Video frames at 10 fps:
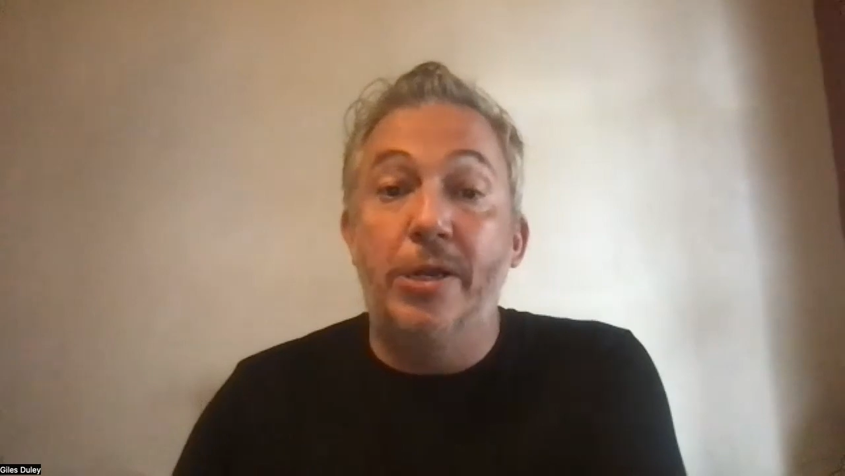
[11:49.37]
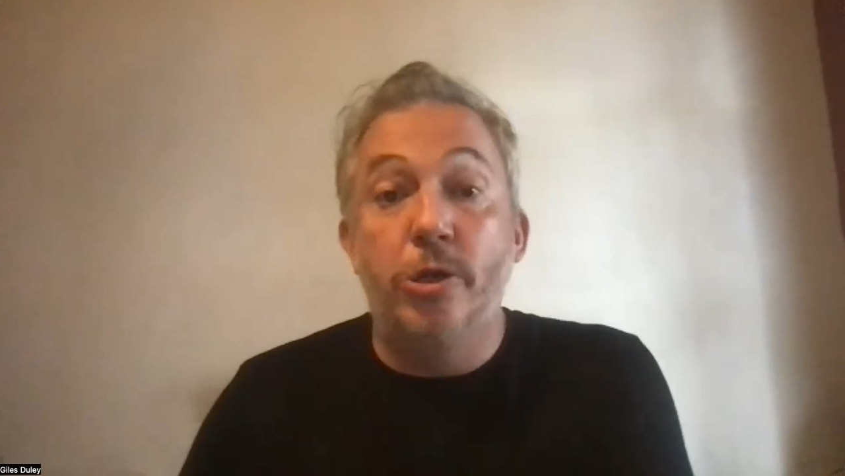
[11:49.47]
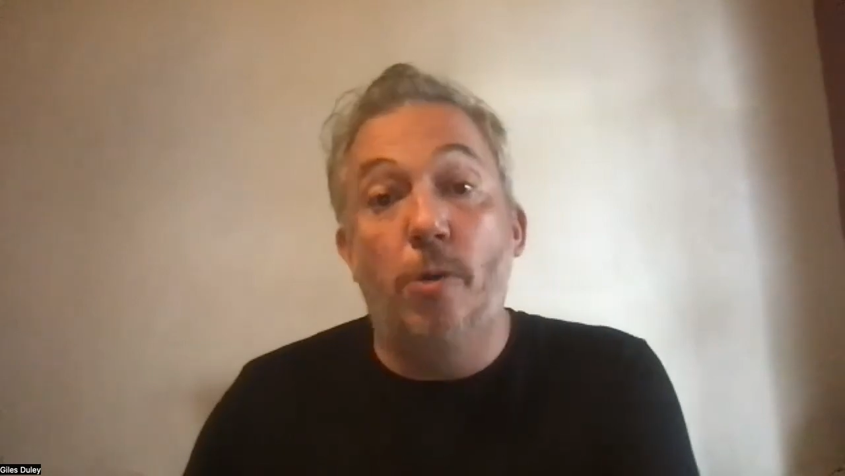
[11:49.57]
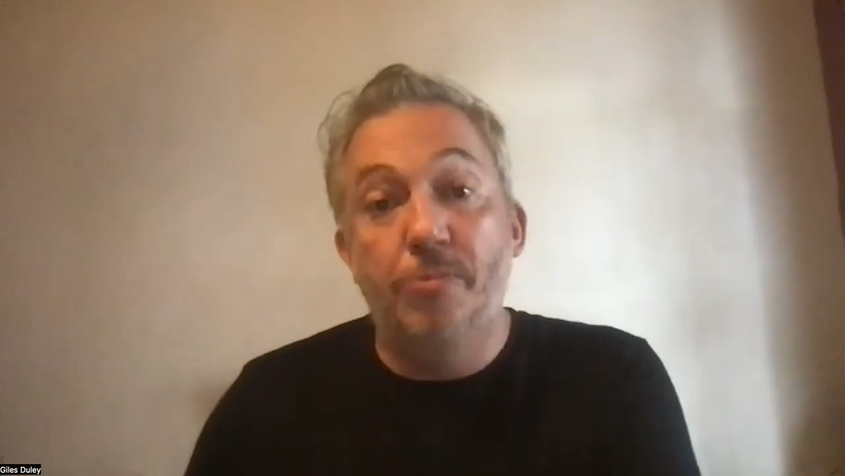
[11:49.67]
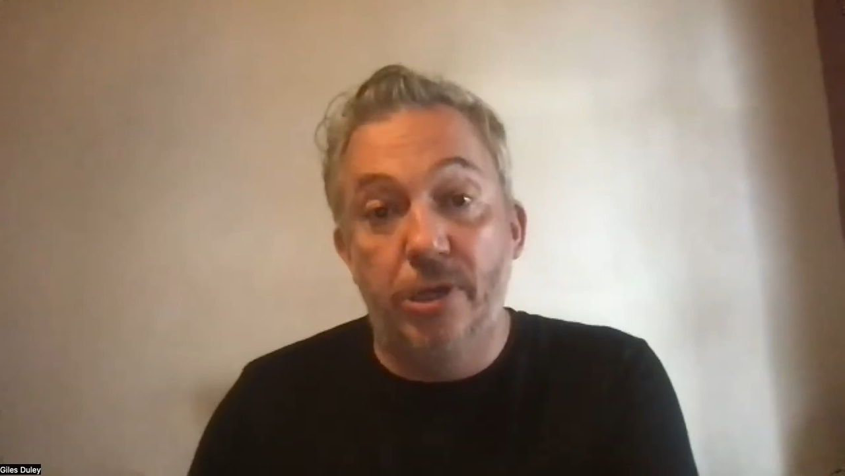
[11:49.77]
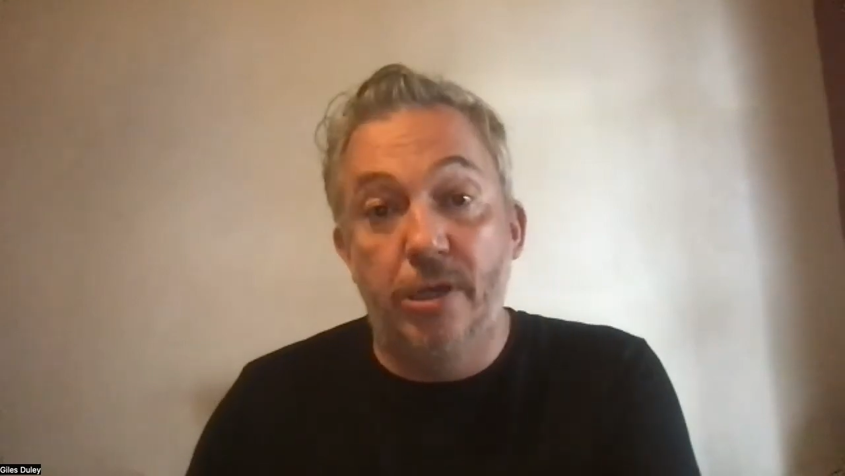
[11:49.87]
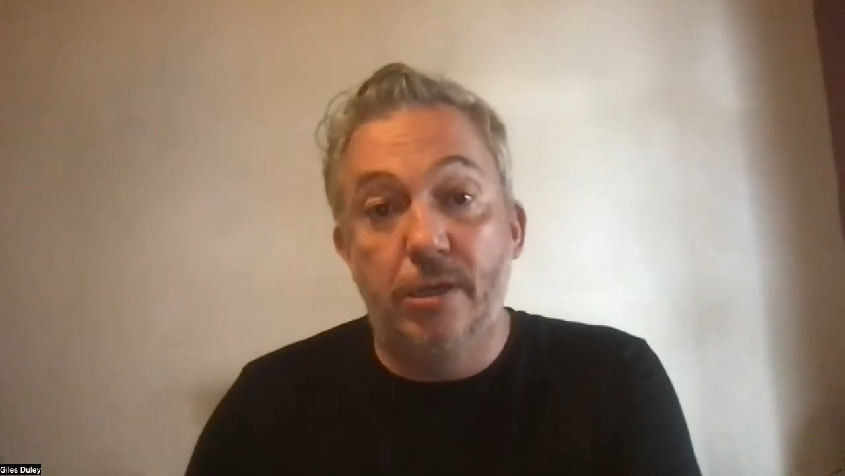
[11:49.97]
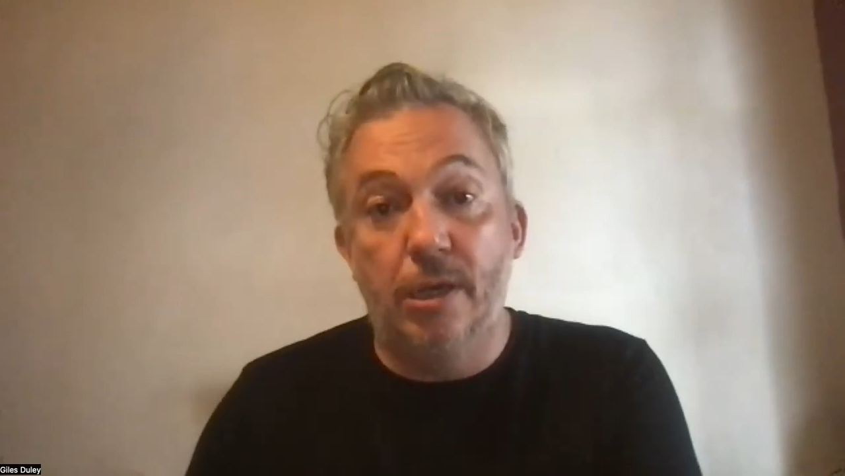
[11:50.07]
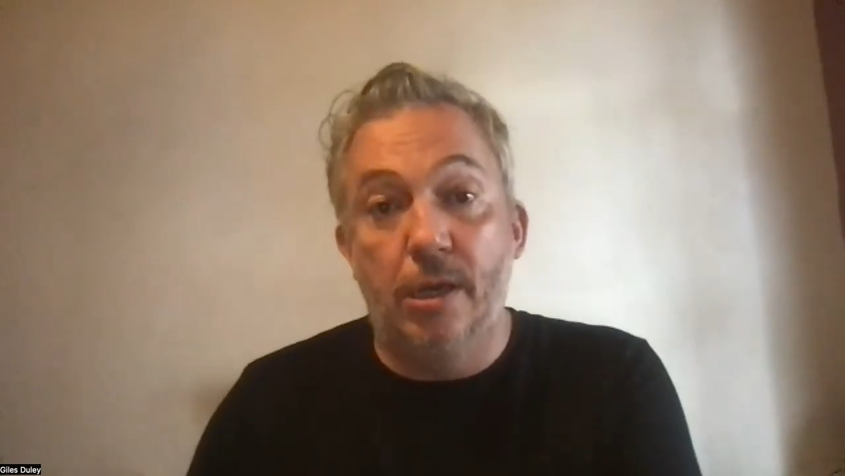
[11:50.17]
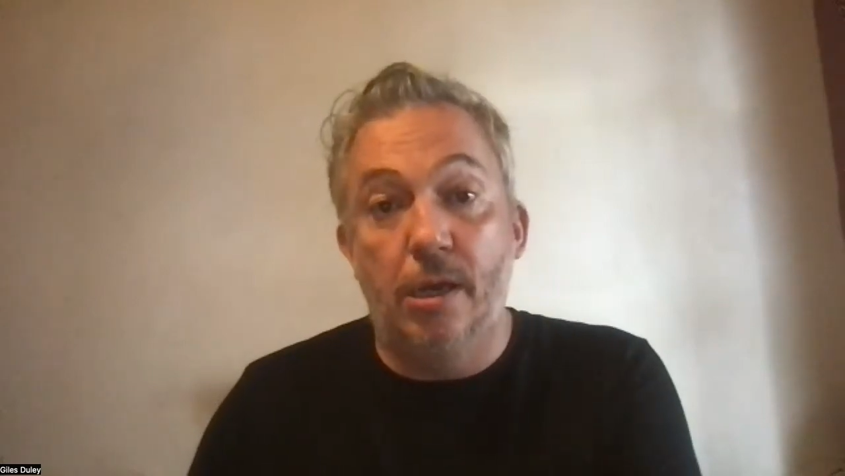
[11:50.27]

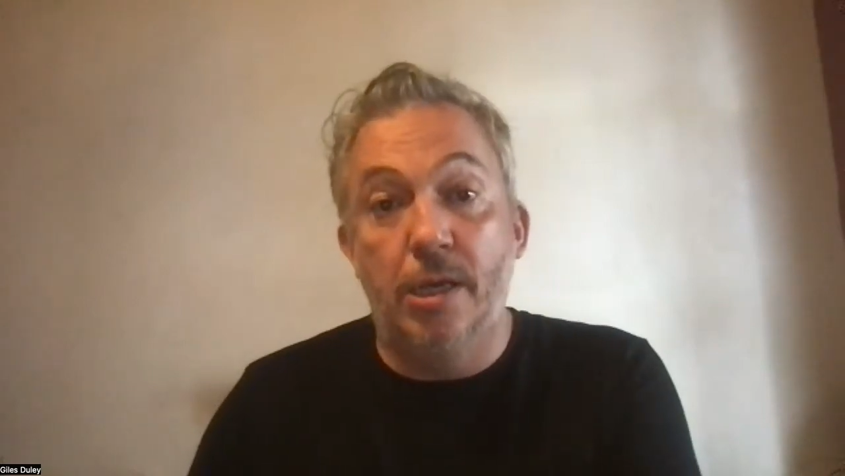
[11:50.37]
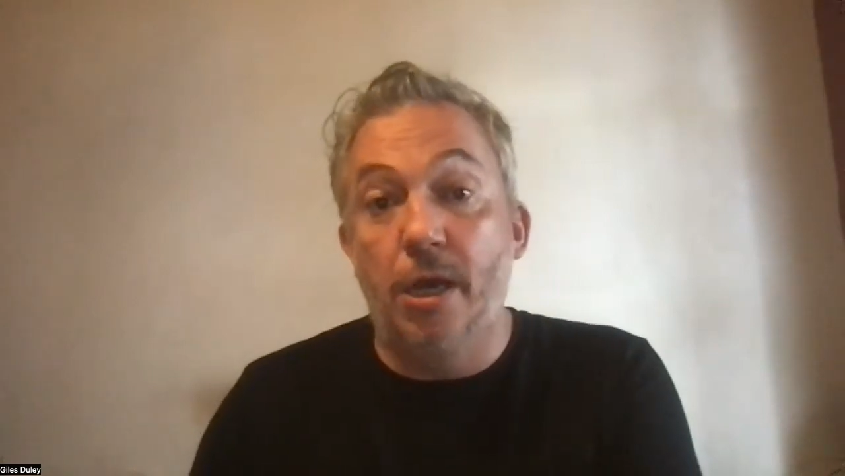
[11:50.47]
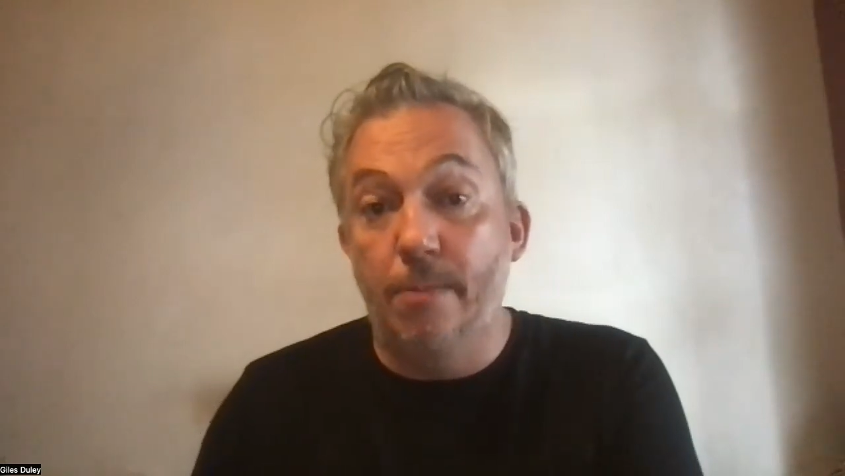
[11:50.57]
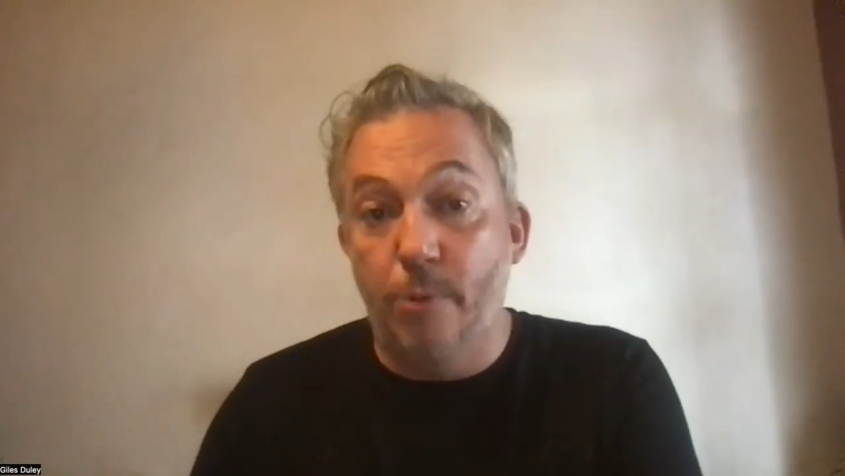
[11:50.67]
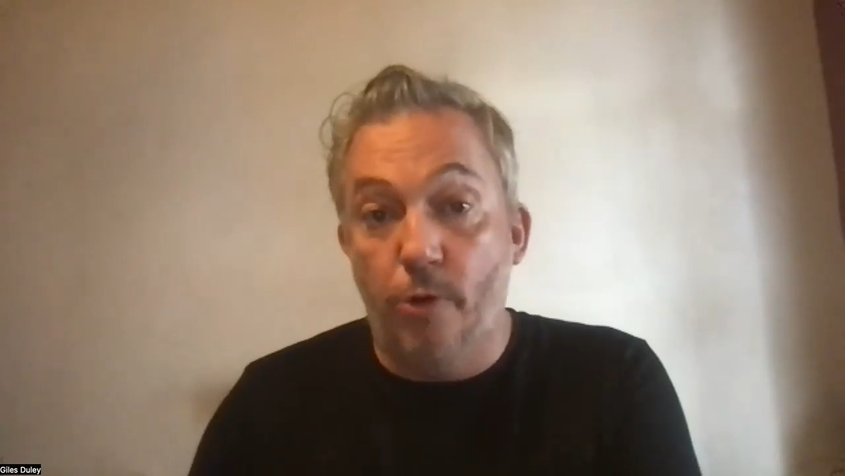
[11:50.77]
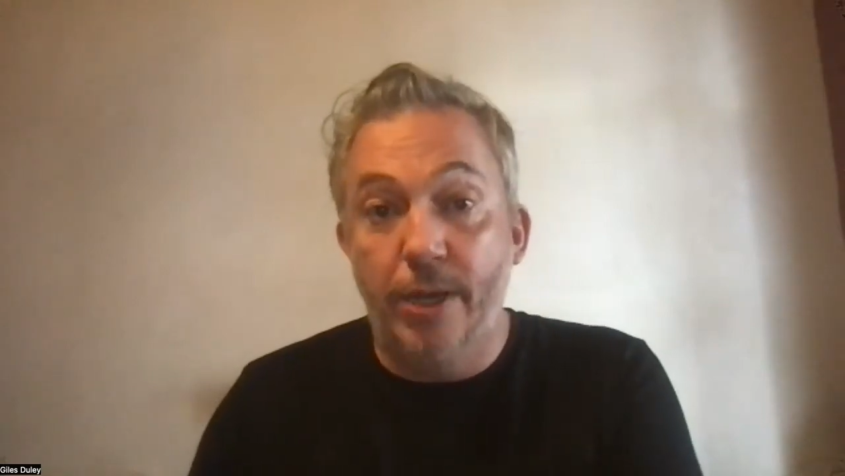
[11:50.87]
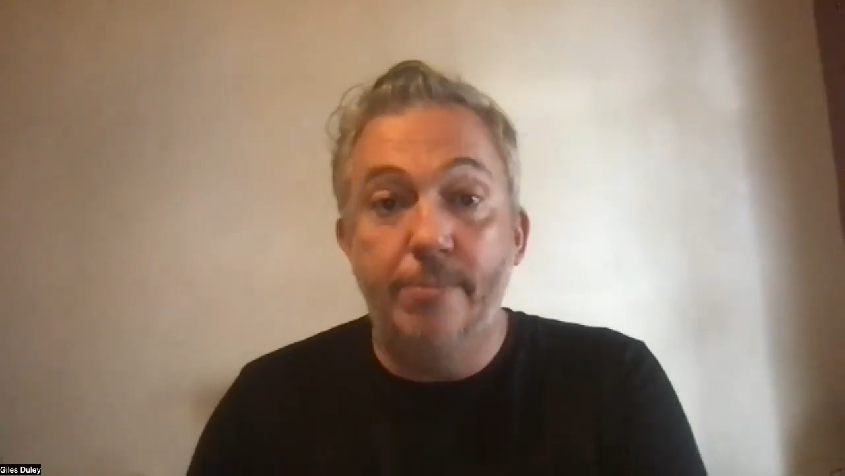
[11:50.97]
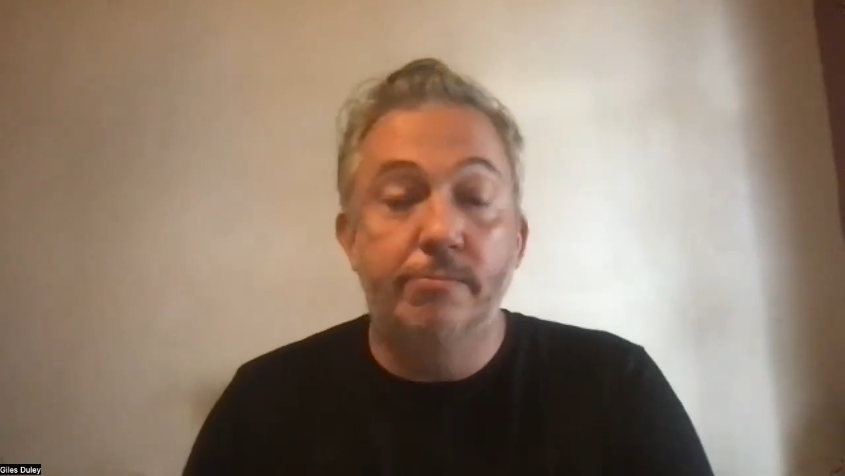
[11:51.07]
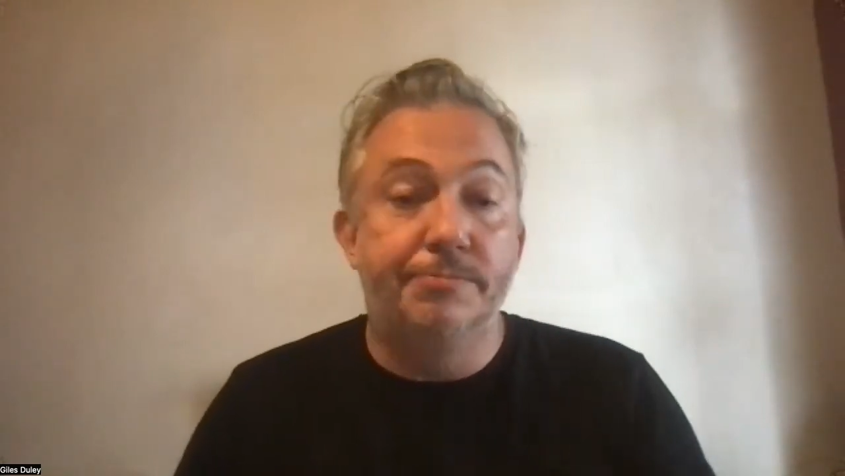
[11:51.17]
adopted a young boy.